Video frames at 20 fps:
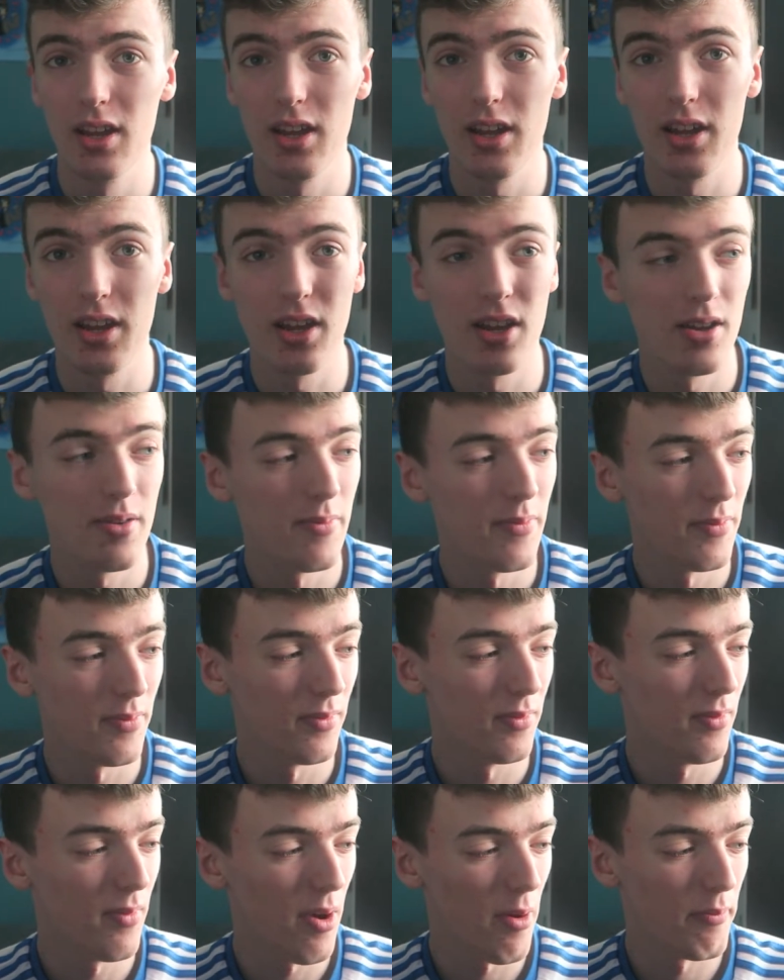
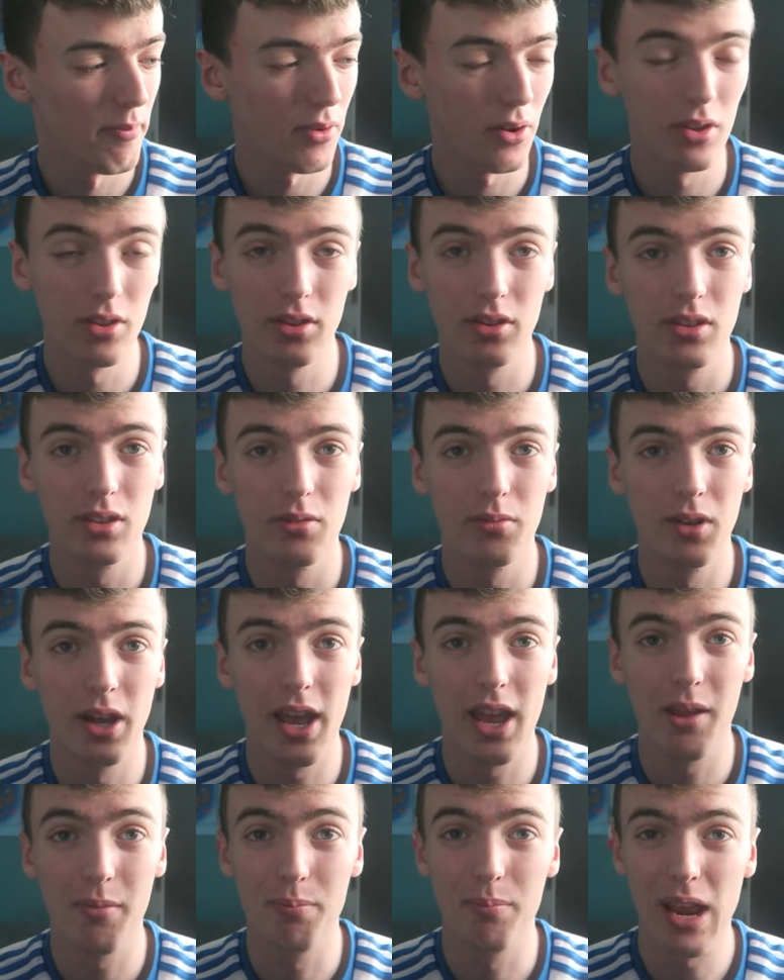but
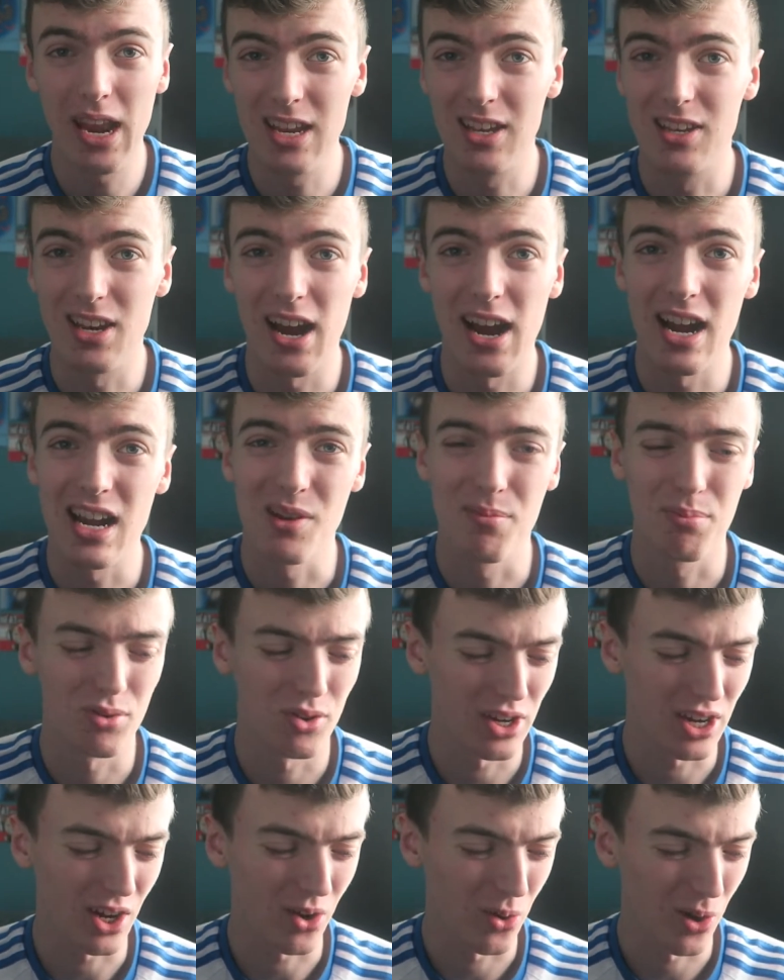it died
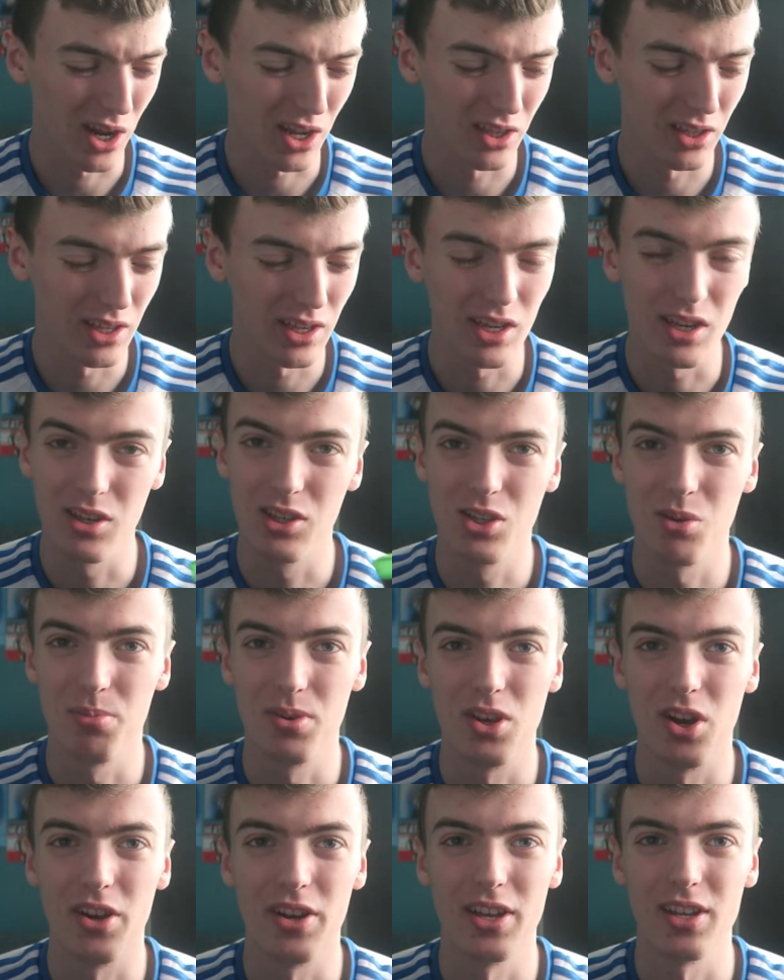pretty quickly, to
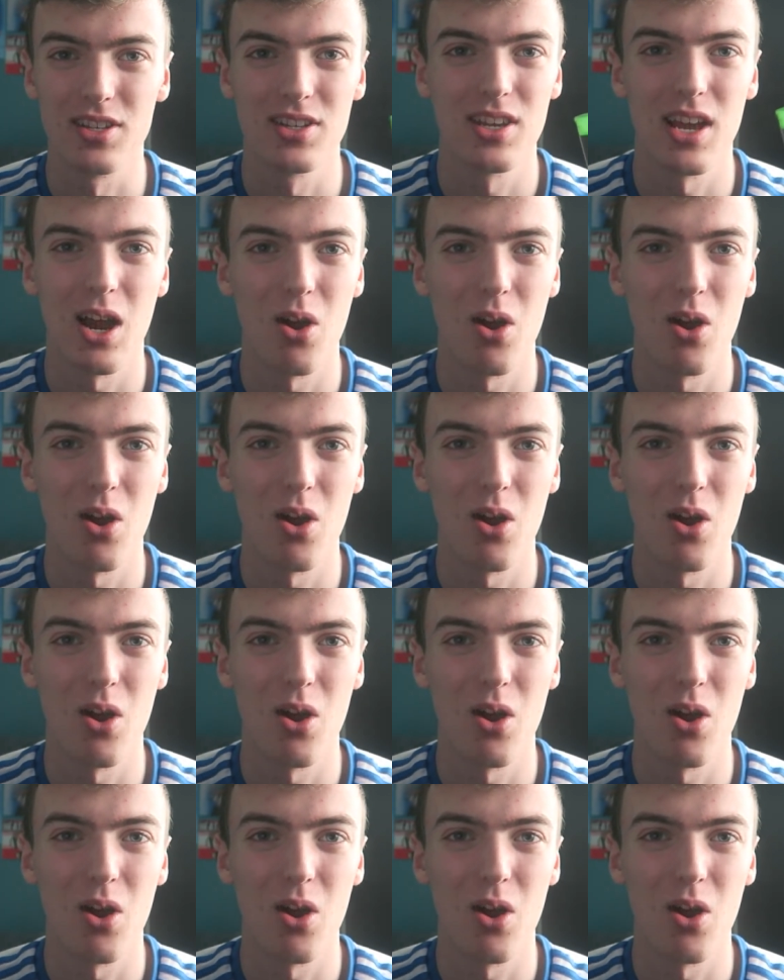be honest.